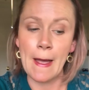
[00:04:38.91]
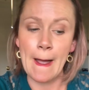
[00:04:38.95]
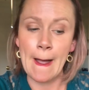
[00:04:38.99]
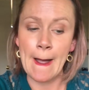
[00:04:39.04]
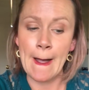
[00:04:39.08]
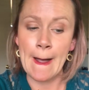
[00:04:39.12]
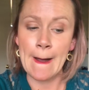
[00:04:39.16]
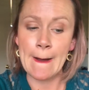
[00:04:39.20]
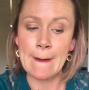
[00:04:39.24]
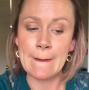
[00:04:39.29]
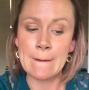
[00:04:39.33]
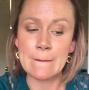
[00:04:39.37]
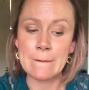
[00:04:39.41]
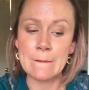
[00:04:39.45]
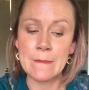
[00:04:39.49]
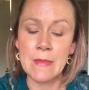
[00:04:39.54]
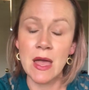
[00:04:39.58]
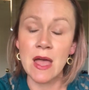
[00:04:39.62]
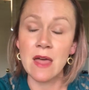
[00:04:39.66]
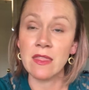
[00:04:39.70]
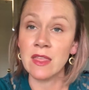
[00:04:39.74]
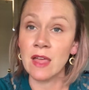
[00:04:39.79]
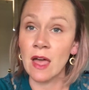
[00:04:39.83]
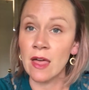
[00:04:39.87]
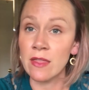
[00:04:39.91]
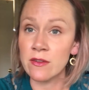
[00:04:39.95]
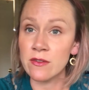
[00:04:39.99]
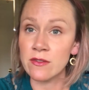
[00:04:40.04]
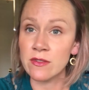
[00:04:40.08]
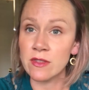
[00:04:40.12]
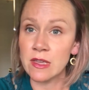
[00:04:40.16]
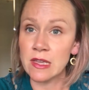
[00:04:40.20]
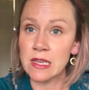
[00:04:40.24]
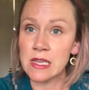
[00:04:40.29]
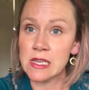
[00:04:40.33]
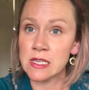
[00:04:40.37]
The other
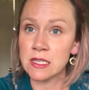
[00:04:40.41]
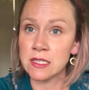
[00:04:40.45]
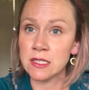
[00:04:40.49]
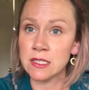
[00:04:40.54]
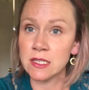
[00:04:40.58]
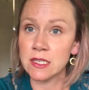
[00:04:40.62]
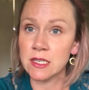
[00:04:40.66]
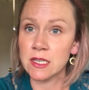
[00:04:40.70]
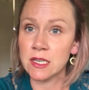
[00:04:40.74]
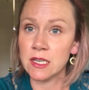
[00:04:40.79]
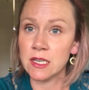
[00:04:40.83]
thing is